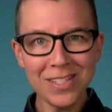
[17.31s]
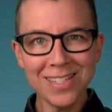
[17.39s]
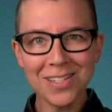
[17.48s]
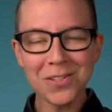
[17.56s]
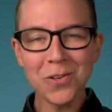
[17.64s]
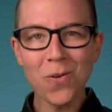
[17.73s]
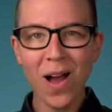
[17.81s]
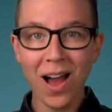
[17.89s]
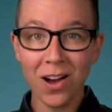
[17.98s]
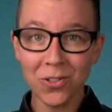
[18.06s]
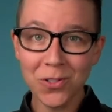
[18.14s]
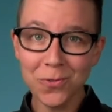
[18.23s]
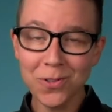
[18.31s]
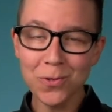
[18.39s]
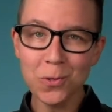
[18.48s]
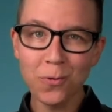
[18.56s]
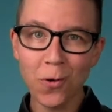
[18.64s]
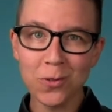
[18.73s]
tell you how to
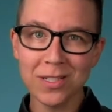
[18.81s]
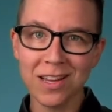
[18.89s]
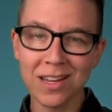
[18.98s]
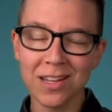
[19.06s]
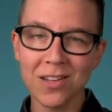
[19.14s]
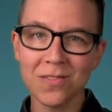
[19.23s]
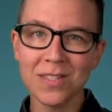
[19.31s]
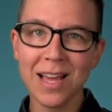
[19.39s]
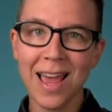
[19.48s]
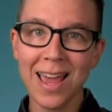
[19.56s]
reduce false negatives